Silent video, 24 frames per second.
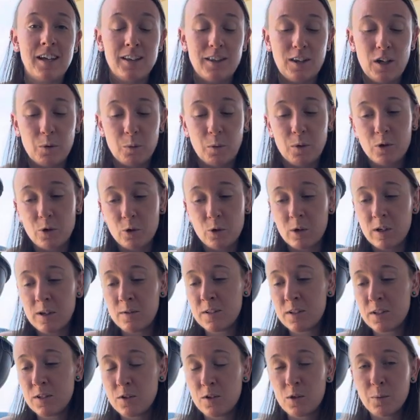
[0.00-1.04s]
that we're
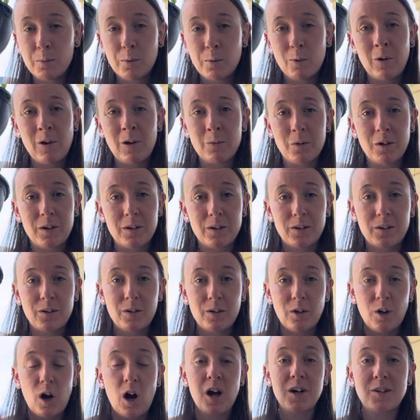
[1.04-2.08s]
driven to the point where
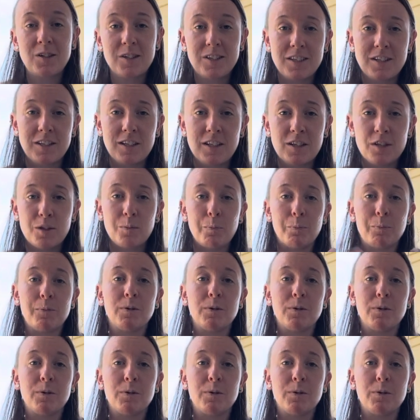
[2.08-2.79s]
consciousness